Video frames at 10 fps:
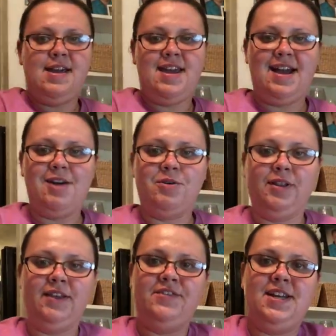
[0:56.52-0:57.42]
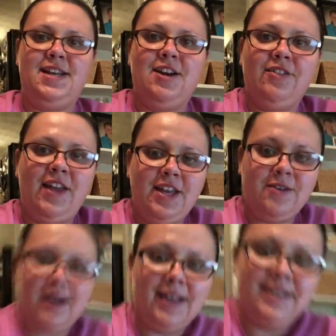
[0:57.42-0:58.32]
And I will lift it here and let you
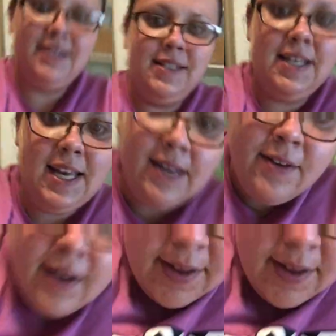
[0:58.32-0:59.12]
guys see